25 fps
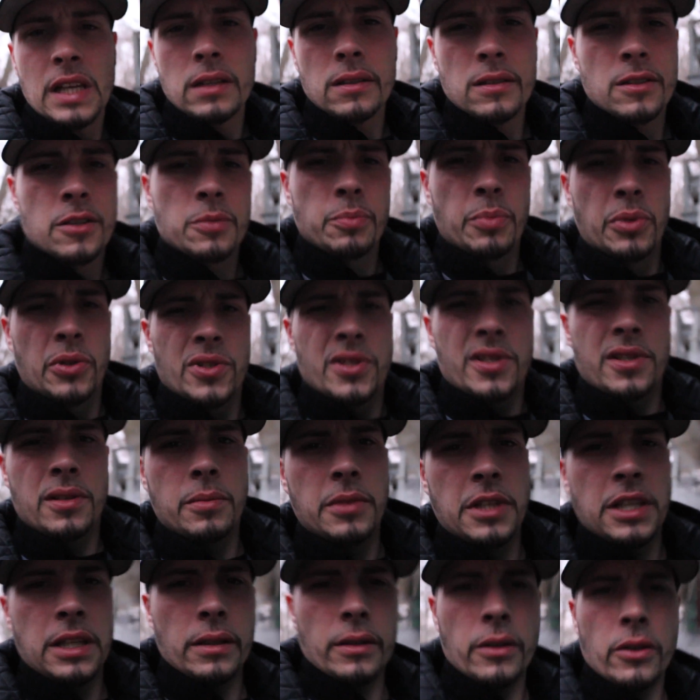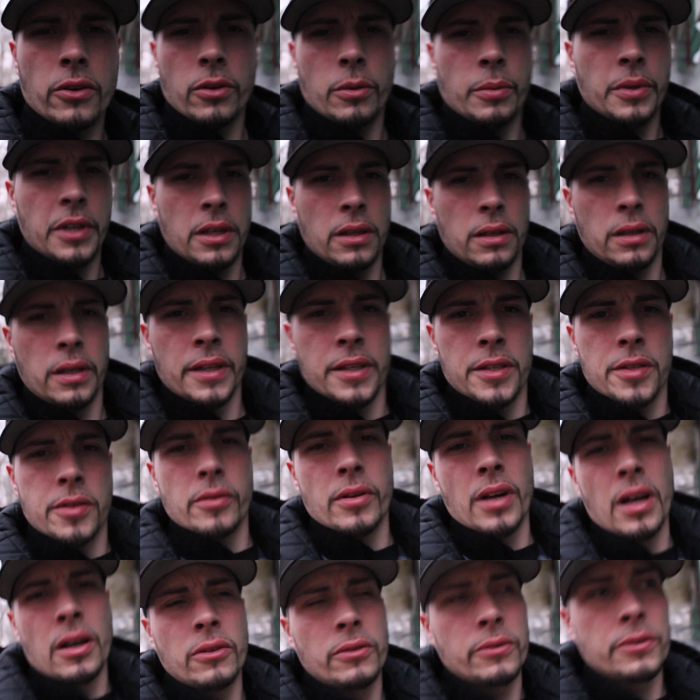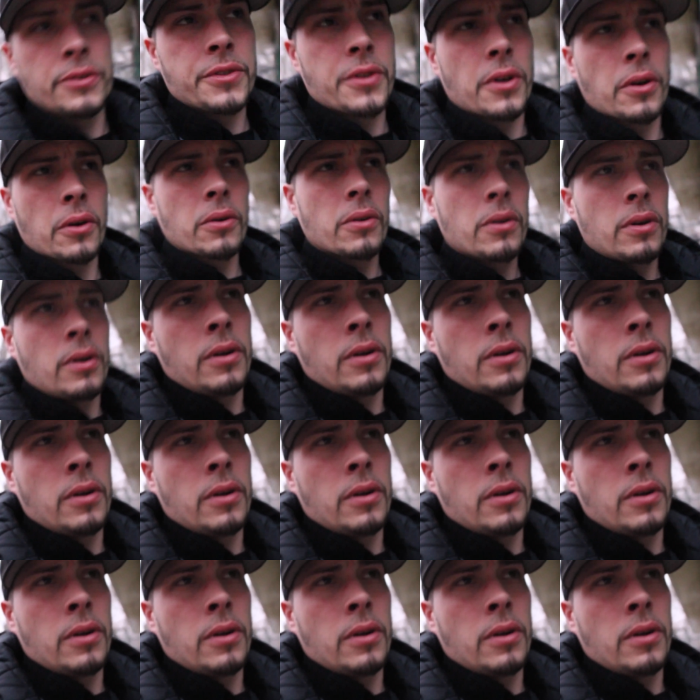it's supposed to be a little bit nicer out, so